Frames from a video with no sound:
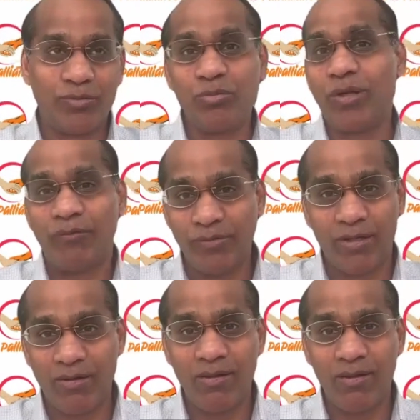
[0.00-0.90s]
we would have
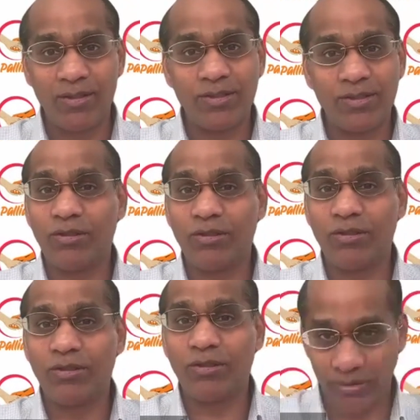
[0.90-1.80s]
done
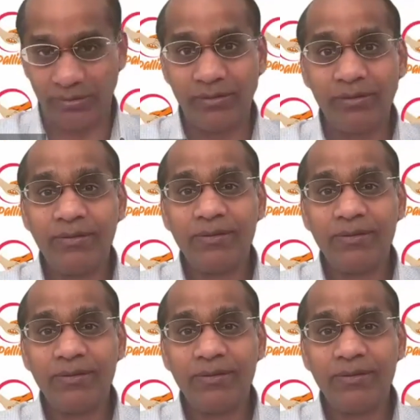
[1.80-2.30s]
surgery to her.